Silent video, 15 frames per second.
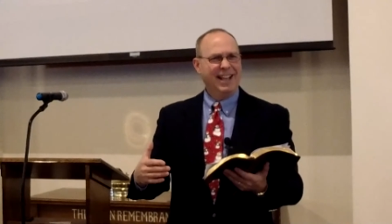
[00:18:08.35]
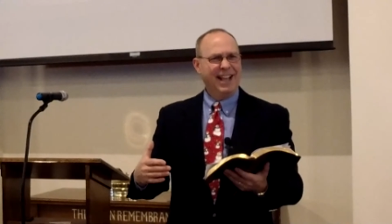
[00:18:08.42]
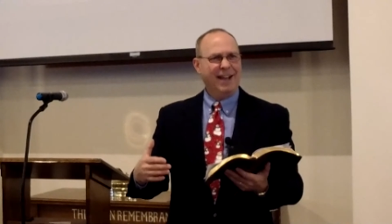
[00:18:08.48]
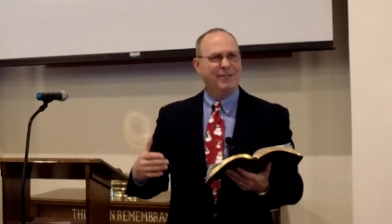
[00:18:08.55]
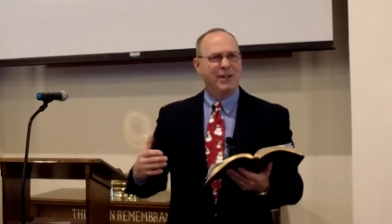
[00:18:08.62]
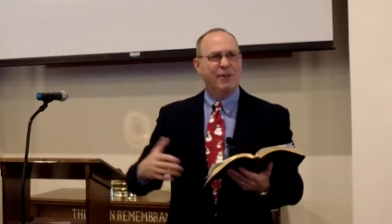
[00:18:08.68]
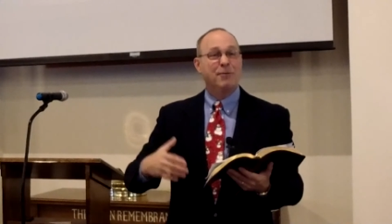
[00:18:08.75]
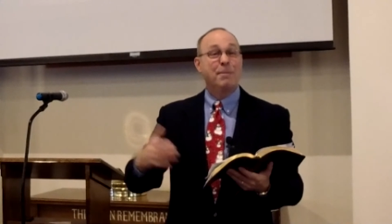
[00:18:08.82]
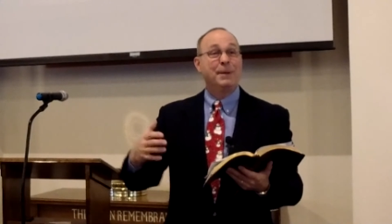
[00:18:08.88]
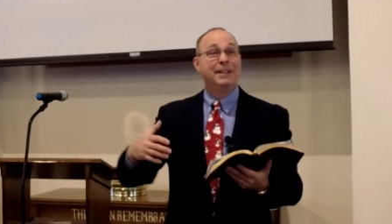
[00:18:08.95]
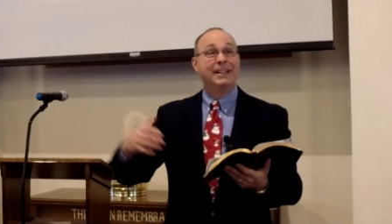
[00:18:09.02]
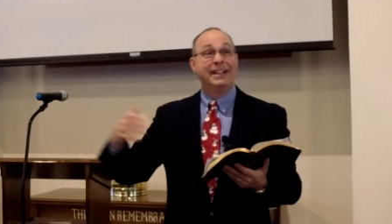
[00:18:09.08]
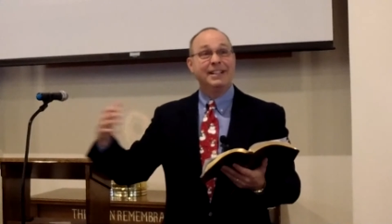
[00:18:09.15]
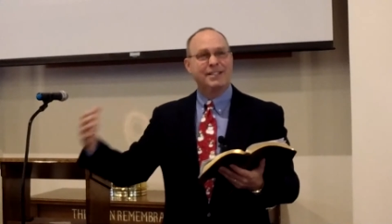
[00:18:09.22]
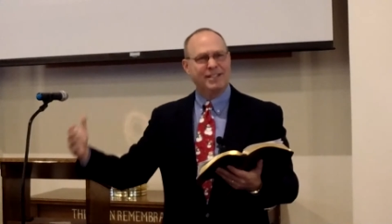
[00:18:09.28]
Have you ever
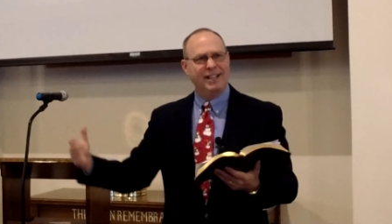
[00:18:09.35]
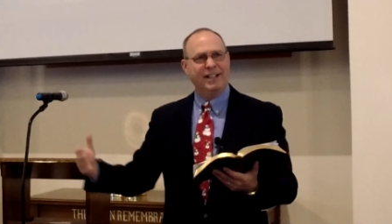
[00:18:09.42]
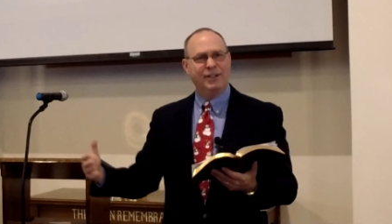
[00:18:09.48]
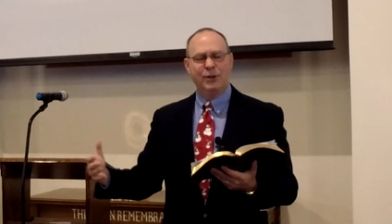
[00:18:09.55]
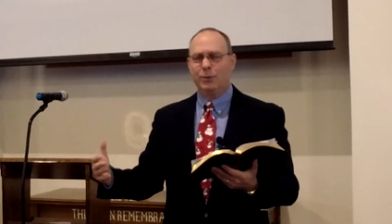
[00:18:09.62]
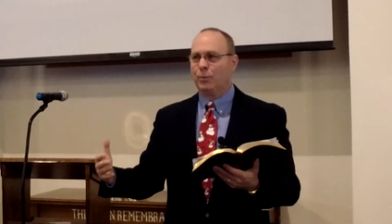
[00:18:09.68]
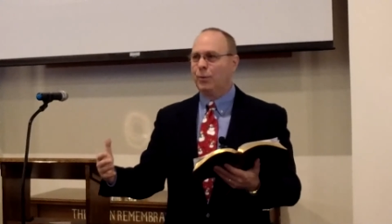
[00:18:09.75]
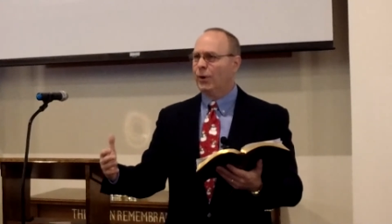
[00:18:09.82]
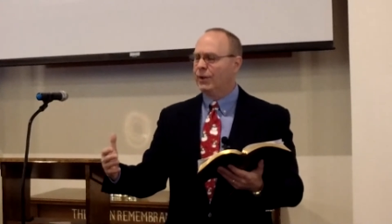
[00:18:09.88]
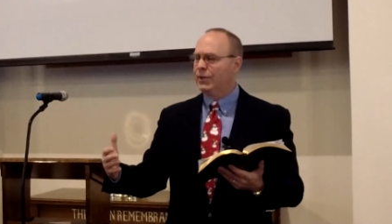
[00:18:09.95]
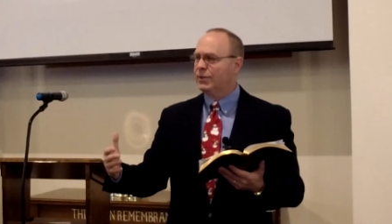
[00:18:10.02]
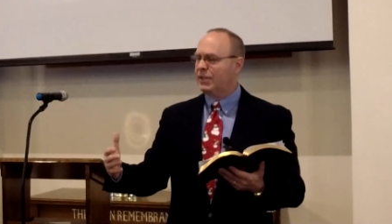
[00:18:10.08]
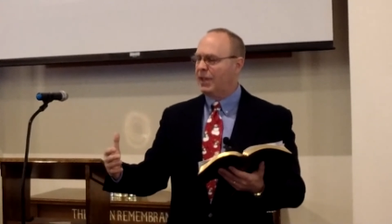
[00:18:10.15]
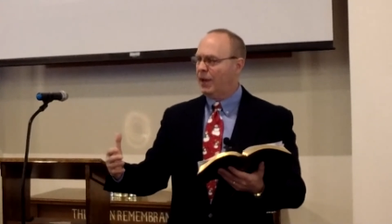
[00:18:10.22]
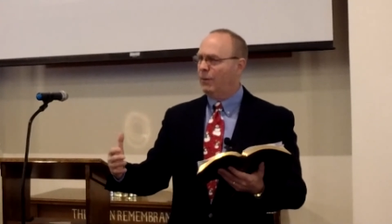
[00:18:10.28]
been listening to the Word and
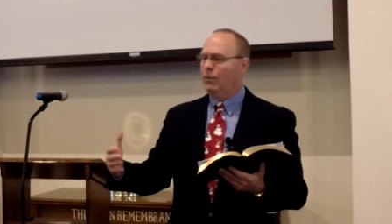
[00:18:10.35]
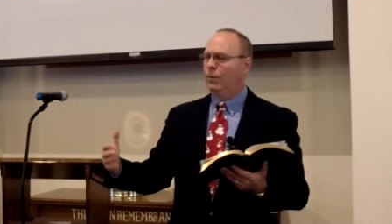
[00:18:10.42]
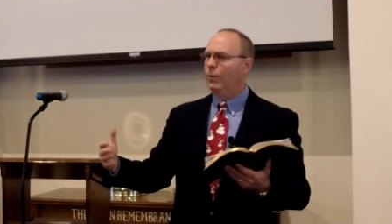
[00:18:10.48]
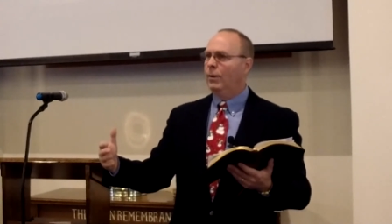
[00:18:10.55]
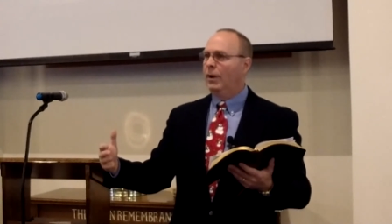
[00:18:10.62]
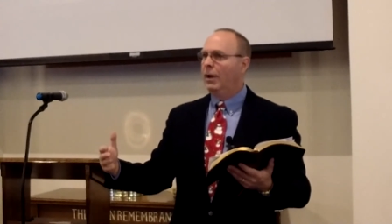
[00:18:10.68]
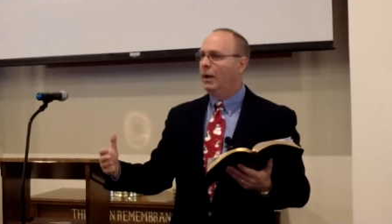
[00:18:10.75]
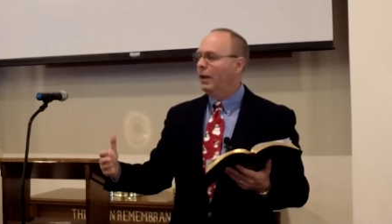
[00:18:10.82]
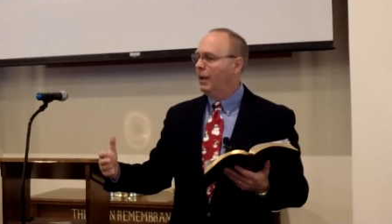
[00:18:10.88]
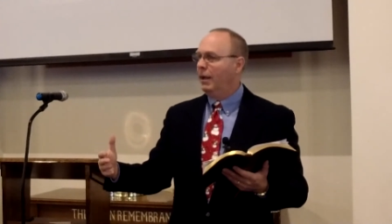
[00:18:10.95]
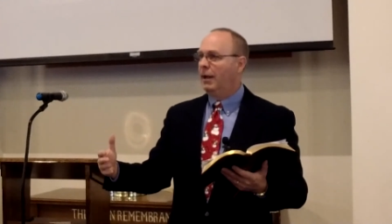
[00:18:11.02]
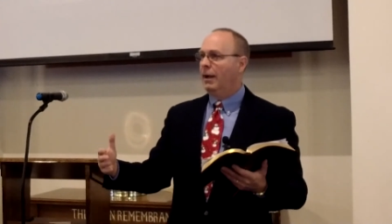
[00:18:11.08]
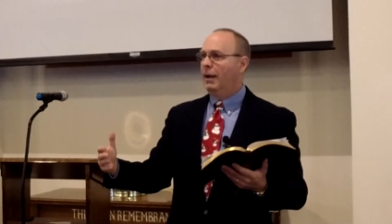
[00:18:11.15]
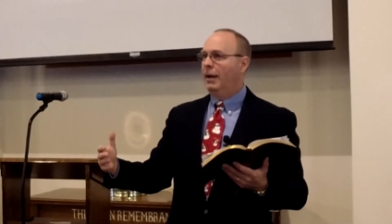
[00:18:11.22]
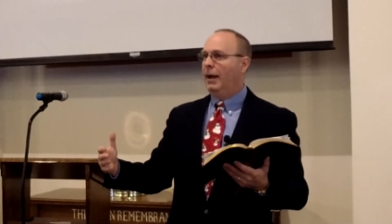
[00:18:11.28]
say,
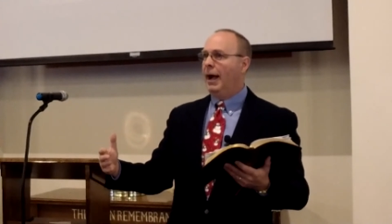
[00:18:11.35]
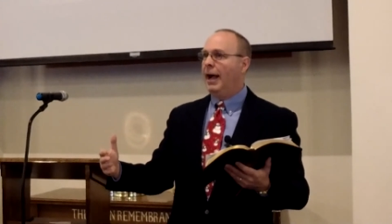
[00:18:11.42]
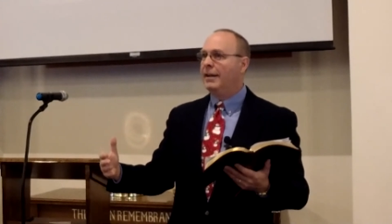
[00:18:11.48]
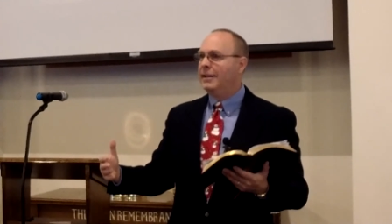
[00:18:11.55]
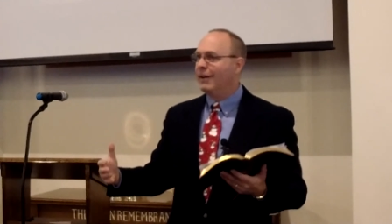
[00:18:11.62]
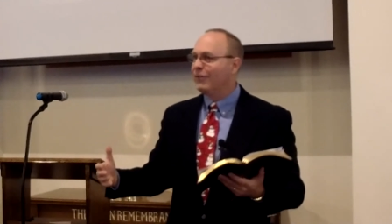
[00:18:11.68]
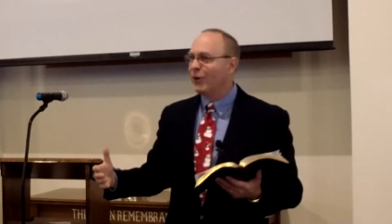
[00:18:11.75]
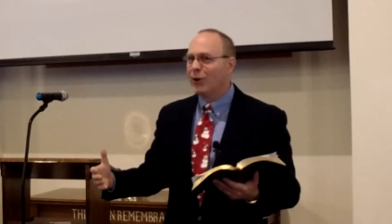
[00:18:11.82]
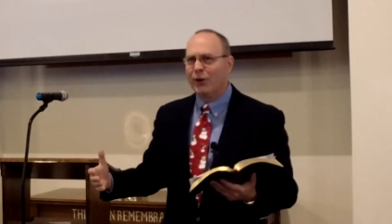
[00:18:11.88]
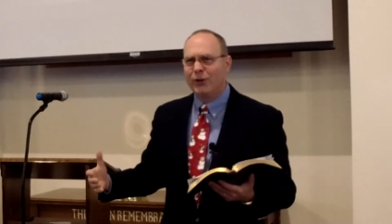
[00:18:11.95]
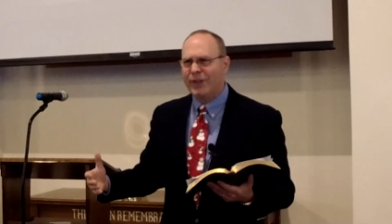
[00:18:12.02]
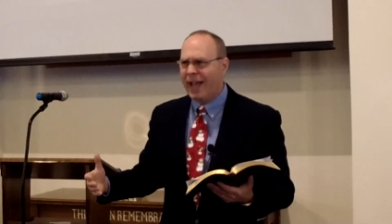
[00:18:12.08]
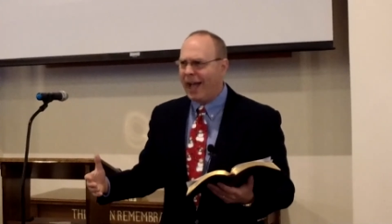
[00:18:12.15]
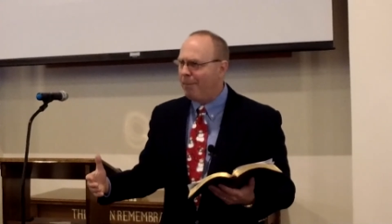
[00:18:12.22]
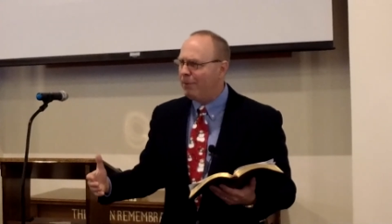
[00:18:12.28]
"I'd never heard
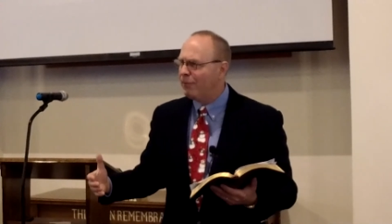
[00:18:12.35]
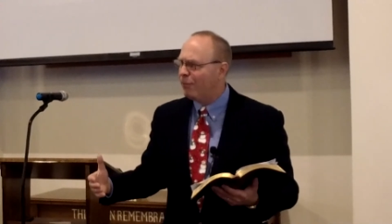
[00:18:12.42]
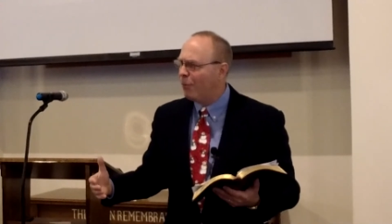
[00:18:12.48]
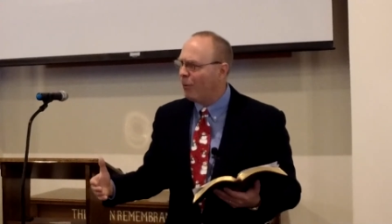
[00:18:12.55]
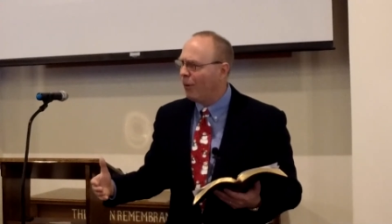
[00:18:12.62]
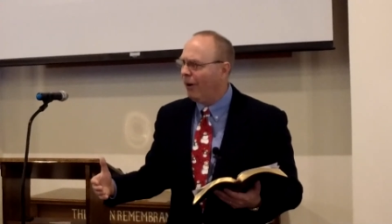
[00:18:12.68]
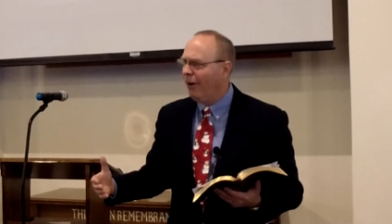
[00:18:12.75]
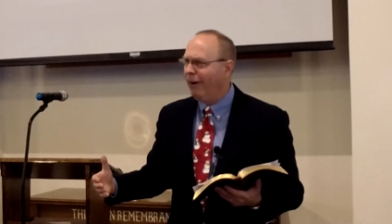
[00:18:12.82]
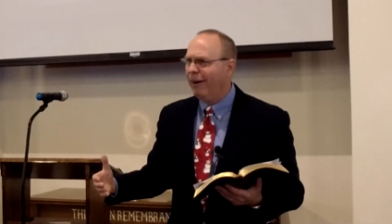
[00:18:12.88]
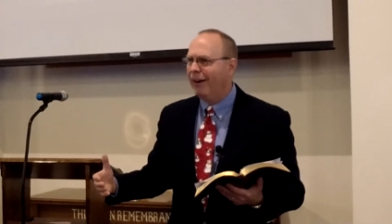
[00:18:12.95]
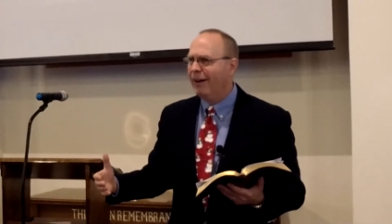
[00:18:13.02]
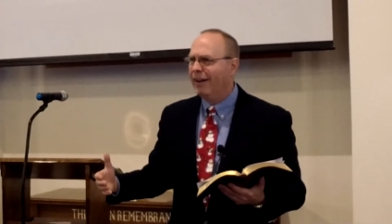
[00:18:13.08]
that before.